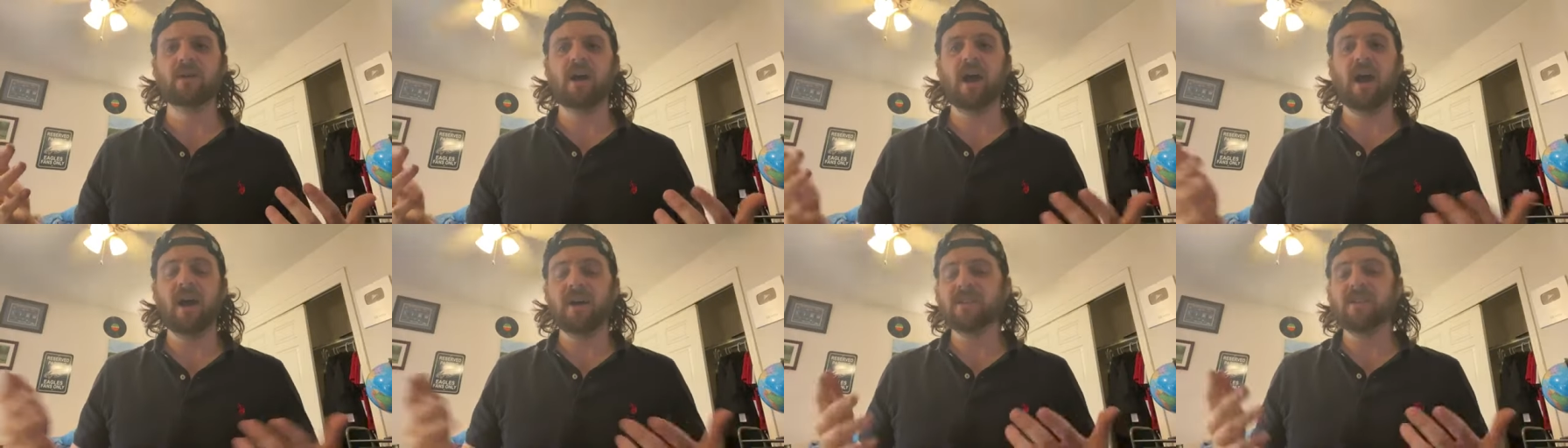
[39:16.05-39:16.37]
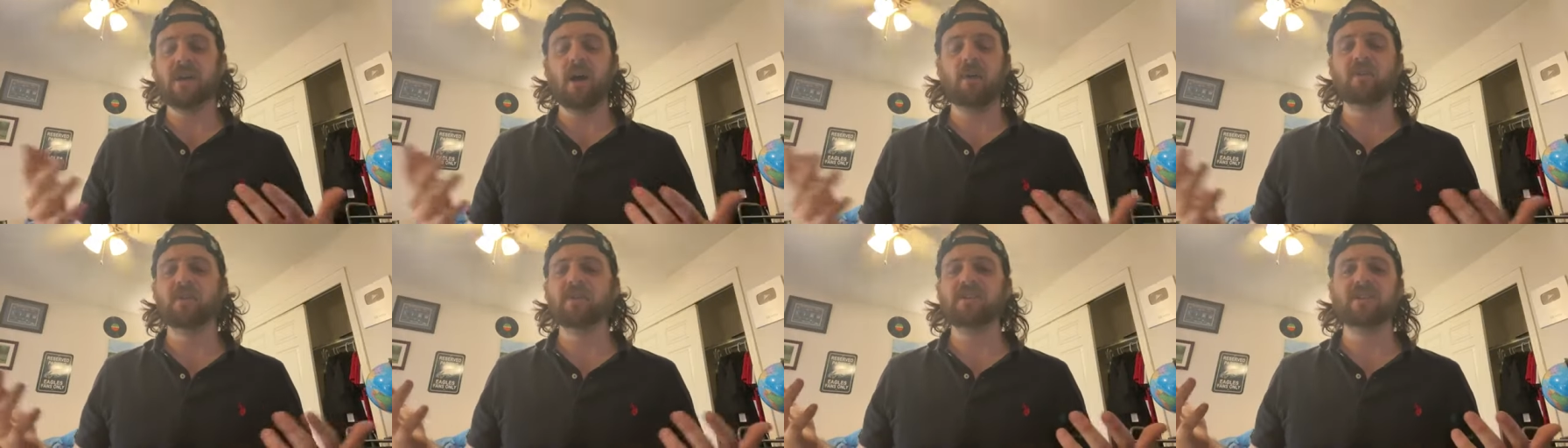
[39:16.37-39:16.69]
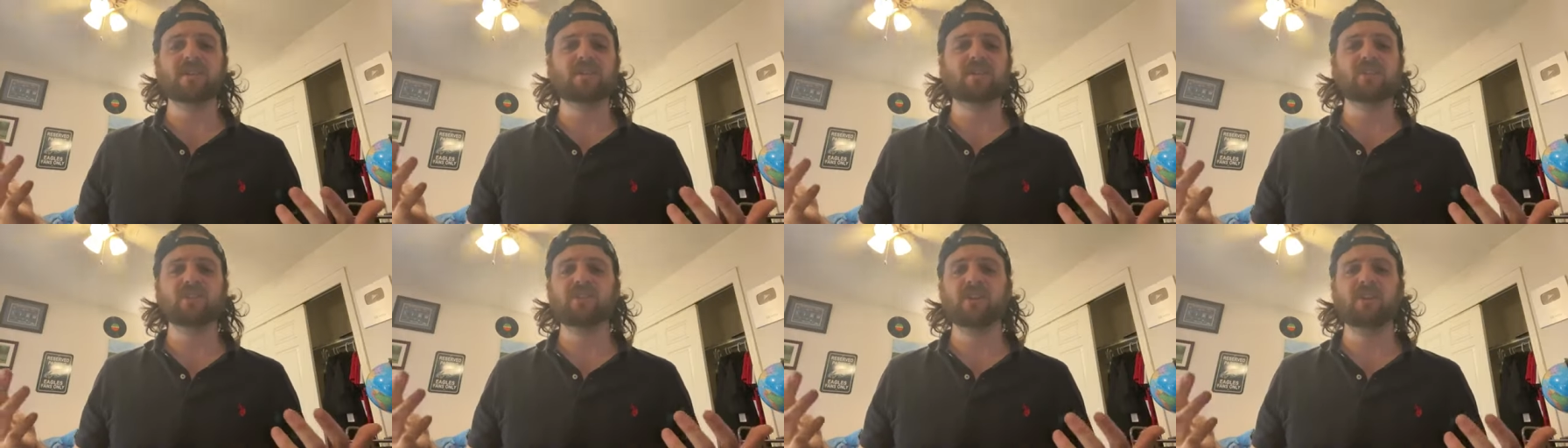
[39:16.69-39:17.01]
I dealt with
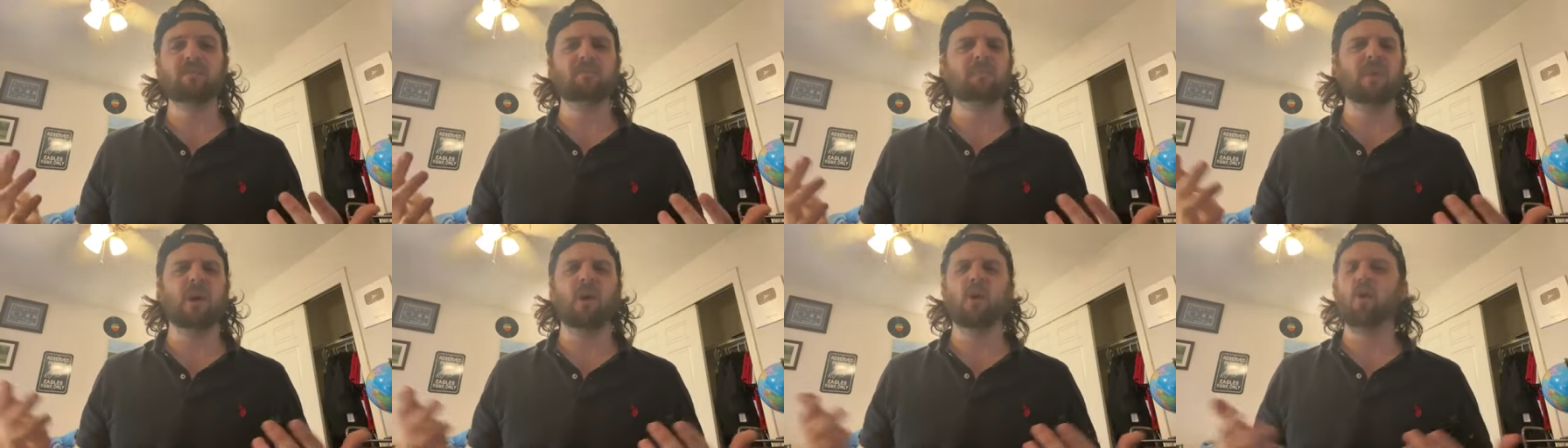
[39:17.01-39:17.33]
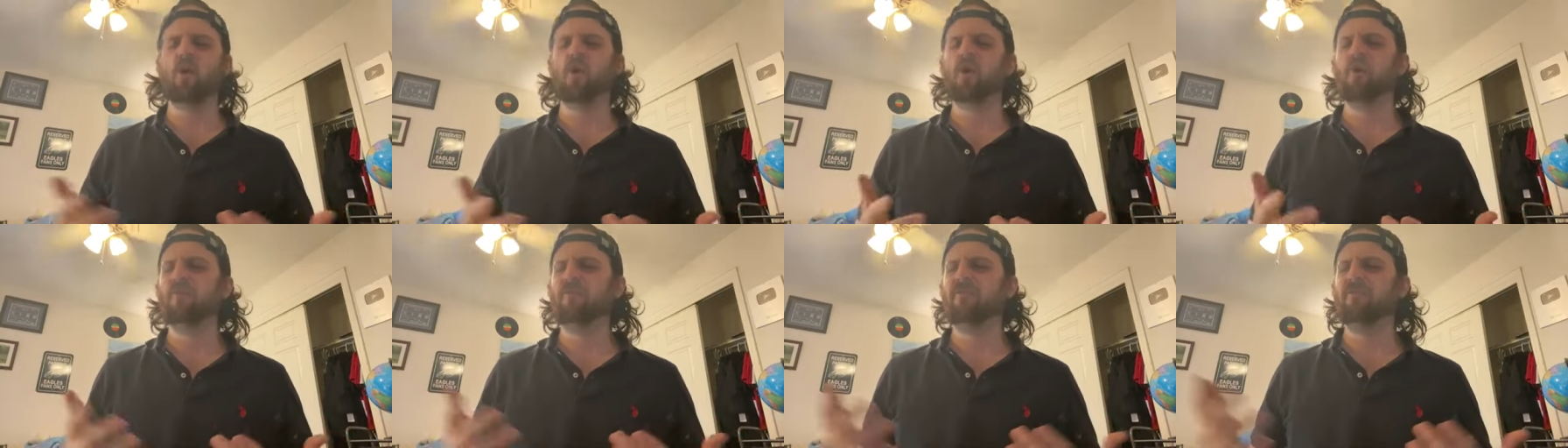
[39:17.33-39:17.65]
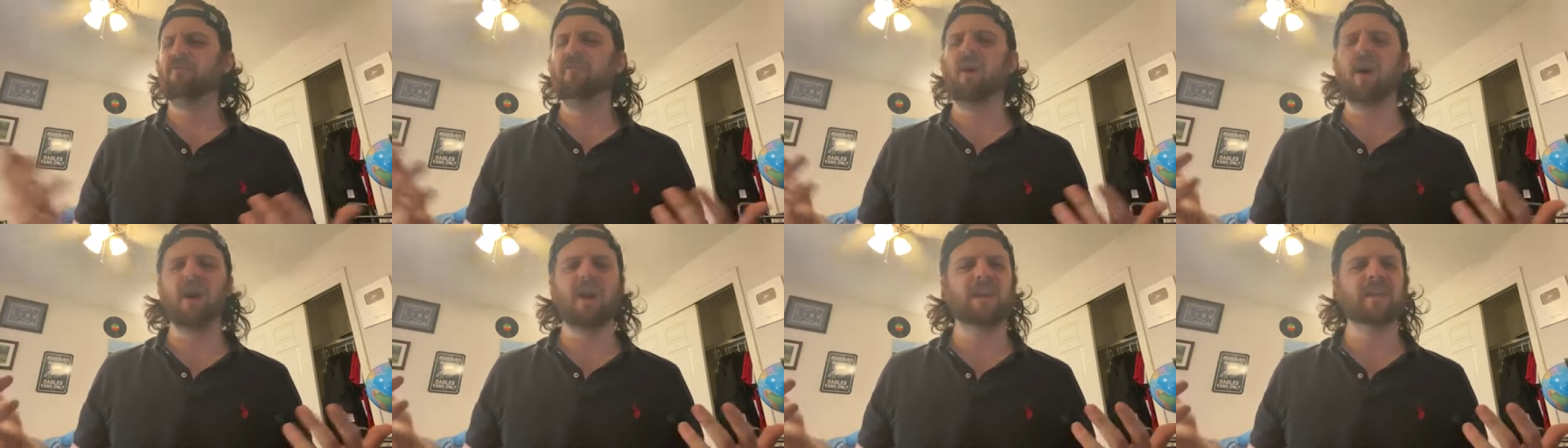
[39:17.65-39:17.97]
this shit my whole
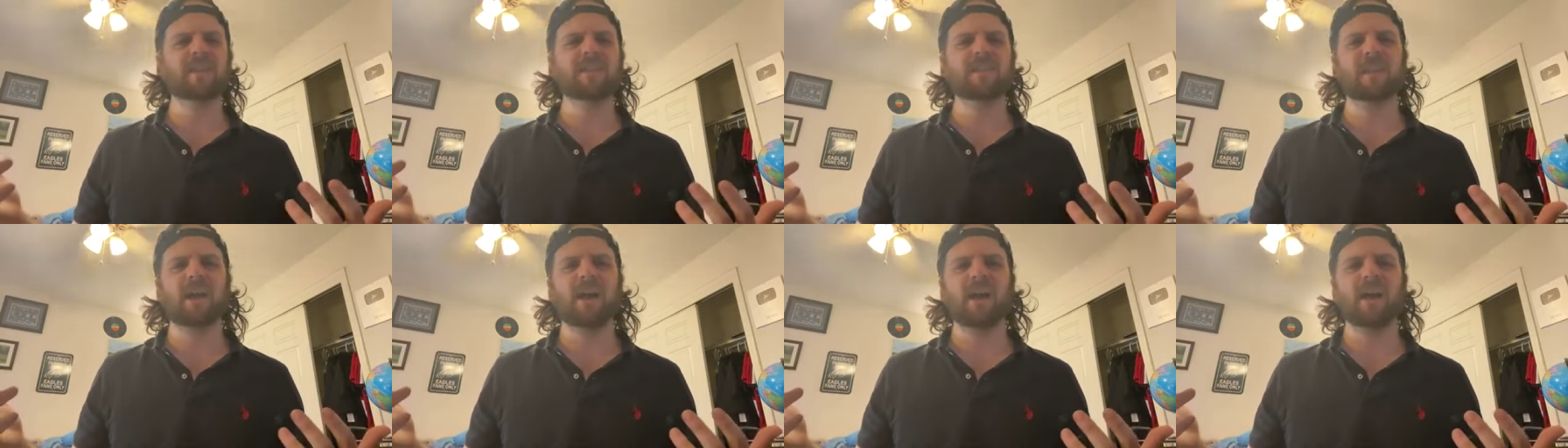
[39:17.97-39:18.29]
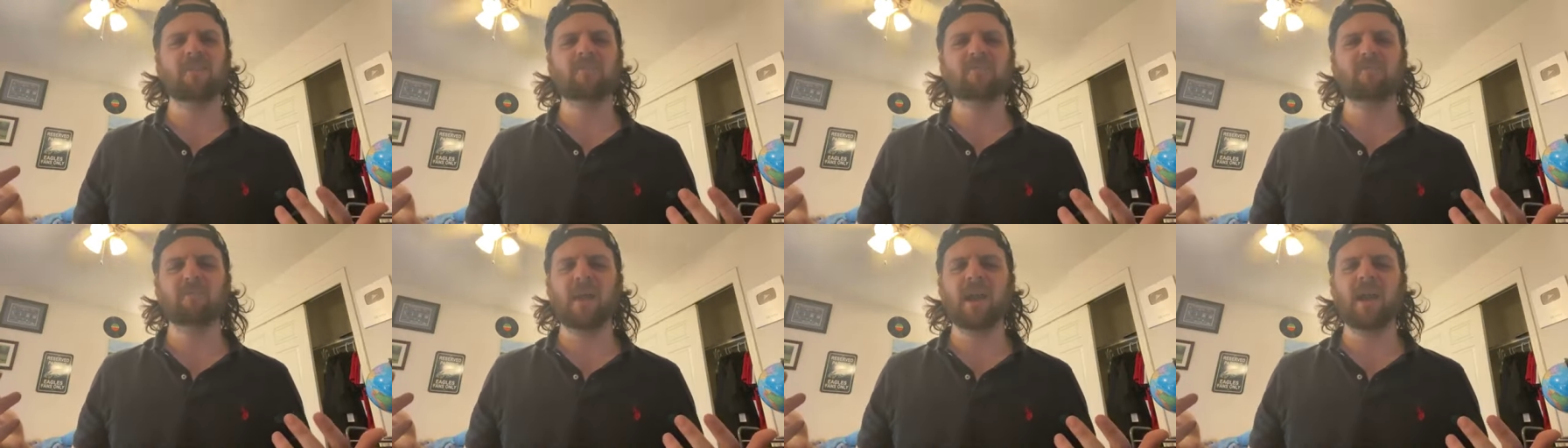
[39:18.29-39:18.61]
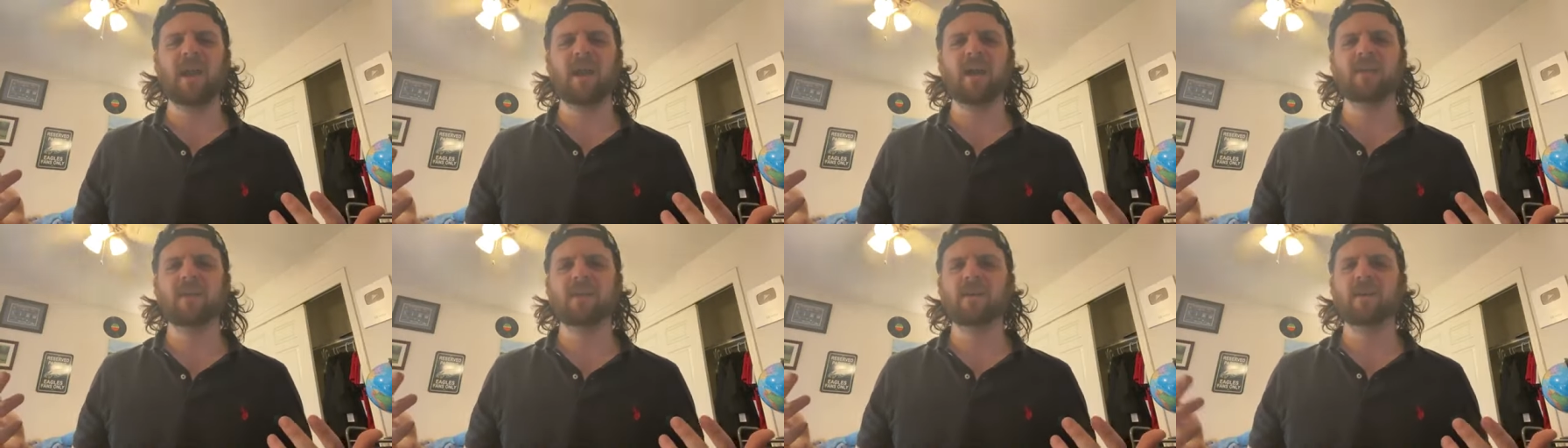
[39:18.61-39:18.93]
fucking life
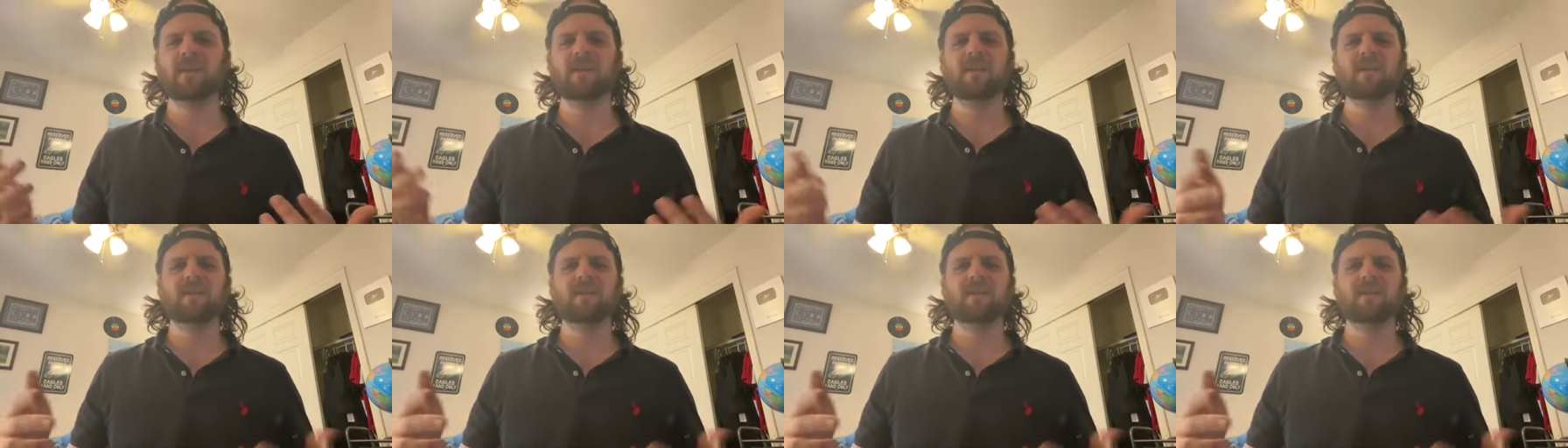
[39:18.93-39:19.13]
man